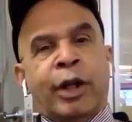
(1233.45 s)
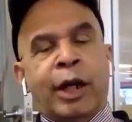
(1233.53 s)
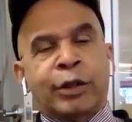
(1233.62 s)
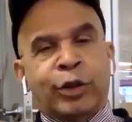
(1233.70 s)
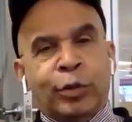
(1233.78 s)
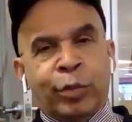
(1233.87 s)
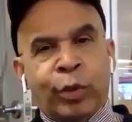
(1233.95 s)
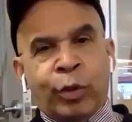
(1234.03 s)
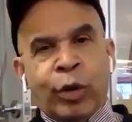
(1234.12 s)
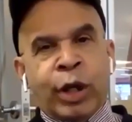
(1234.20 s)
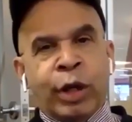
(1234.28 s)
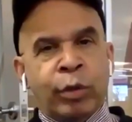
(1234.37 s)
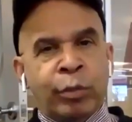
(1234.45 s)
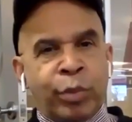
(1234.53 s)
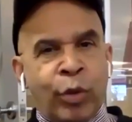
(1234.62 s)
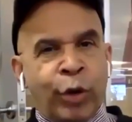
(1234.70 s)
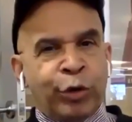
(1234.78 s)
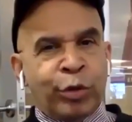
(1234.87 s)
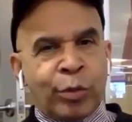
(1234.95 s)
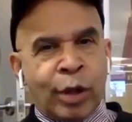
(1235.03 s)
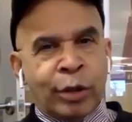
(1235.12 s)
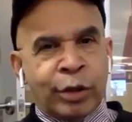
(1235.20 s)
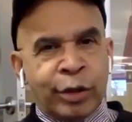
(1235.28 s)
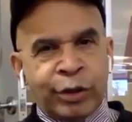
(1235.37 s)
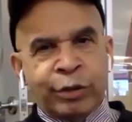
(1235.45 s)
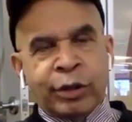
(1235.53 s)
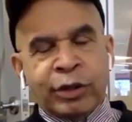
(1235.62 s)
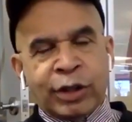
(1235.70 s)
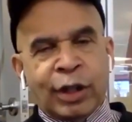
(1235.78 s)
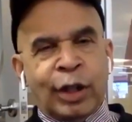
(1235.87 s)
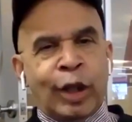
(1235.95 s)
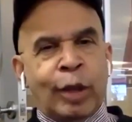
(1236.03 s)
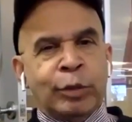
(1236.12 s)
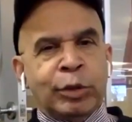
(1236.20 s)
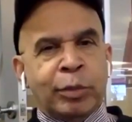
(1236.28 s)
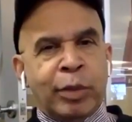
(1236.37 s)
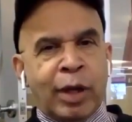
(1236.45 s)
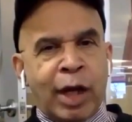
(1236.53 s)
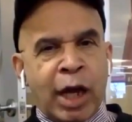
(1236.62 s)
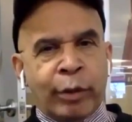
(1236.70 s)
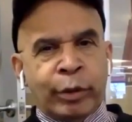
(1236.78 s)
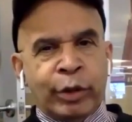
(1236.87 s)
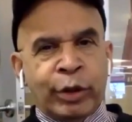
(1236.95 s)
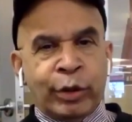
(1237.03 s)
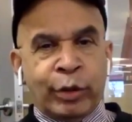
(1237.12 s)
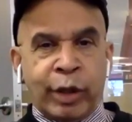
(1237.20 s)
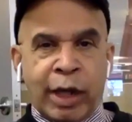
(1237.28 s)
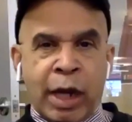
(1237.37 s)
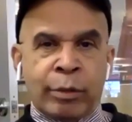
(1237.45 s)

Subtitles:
Our national board, we're going to get reports from all the districts and clubs about how we're doing,